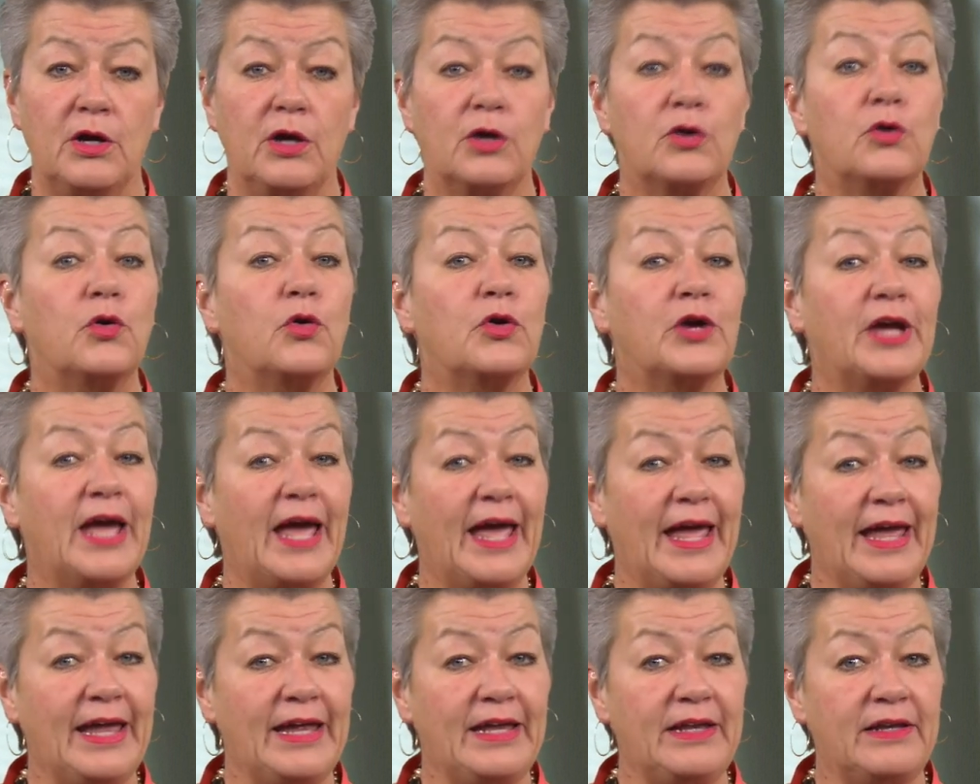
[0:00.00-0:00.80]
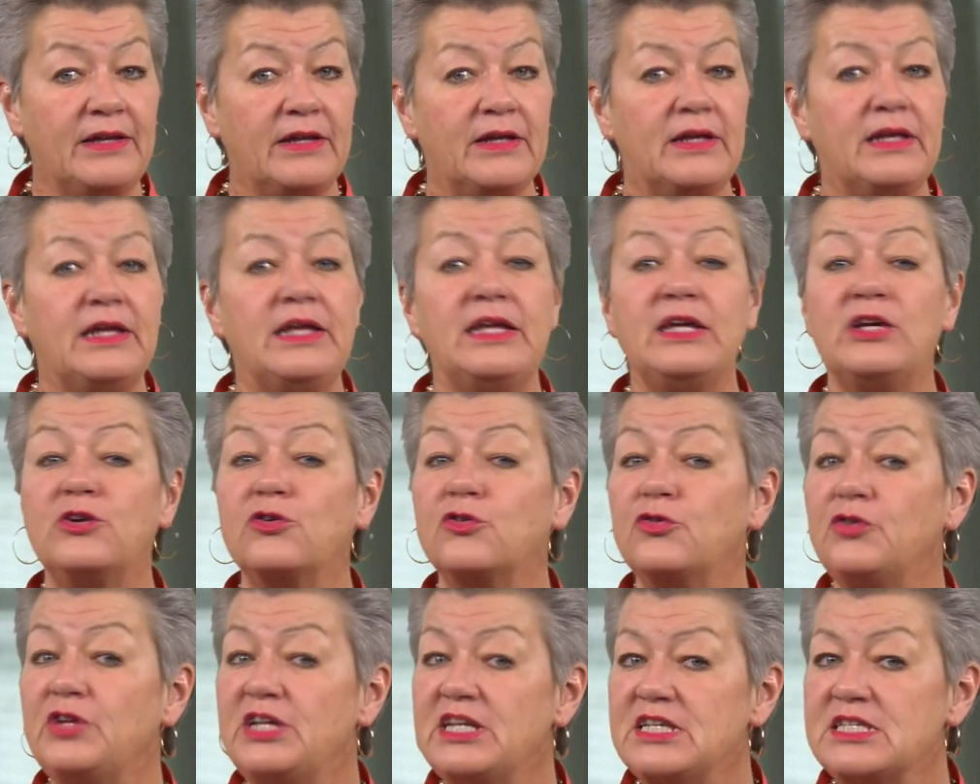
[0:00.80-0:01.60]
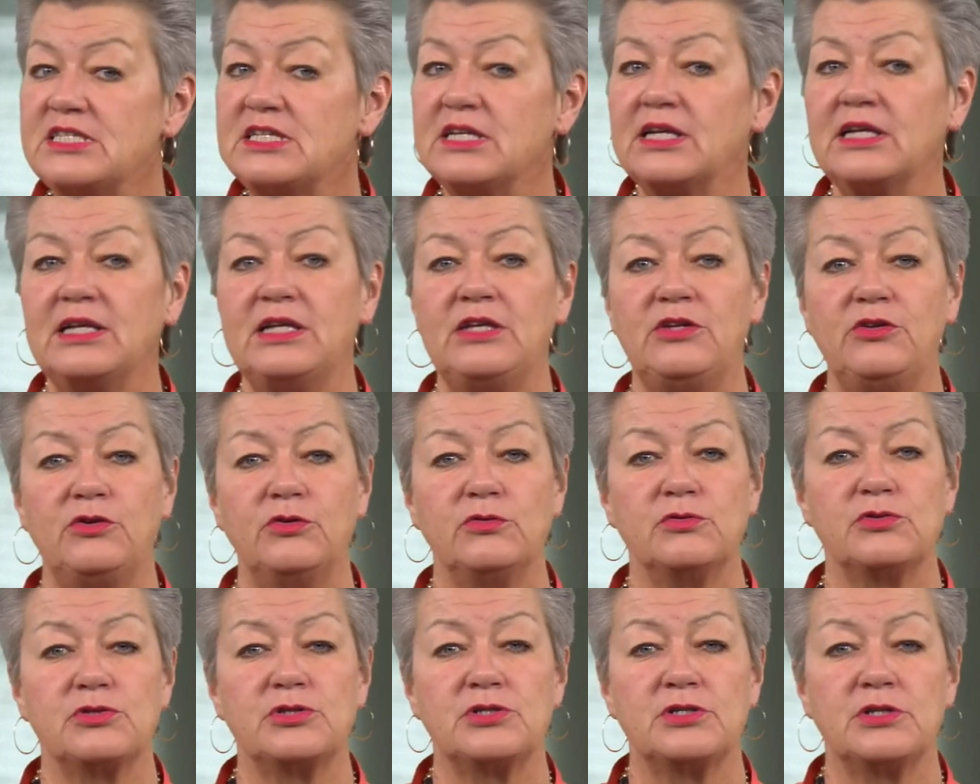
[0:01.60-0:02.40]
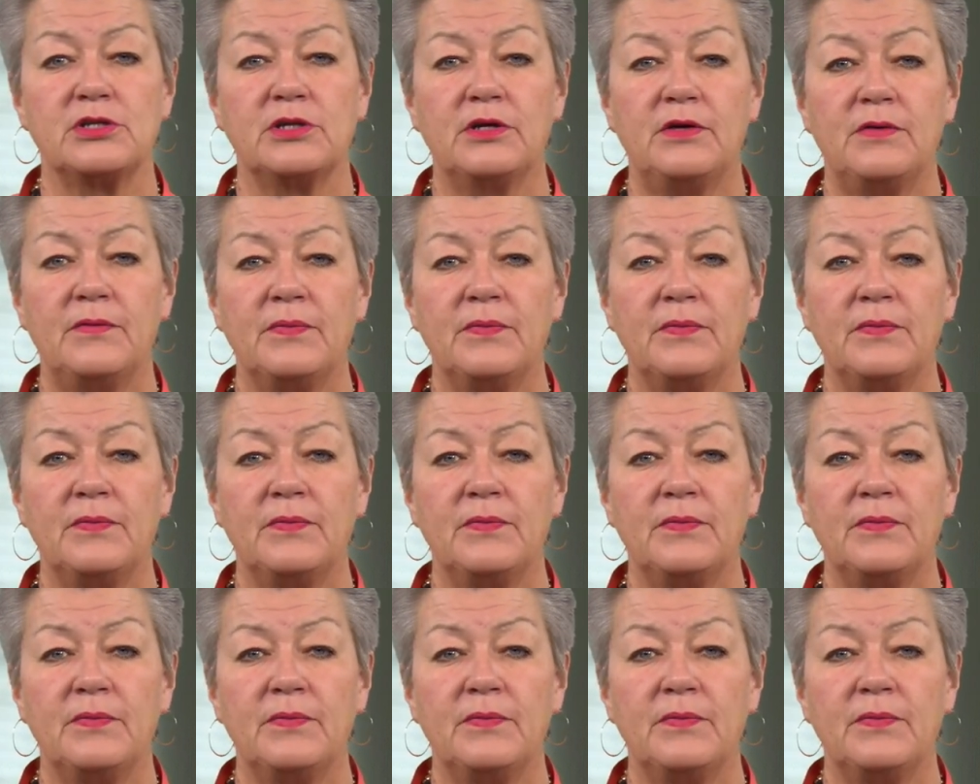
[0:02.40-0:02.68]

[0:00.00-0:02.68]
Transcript: cocaine increasingly used,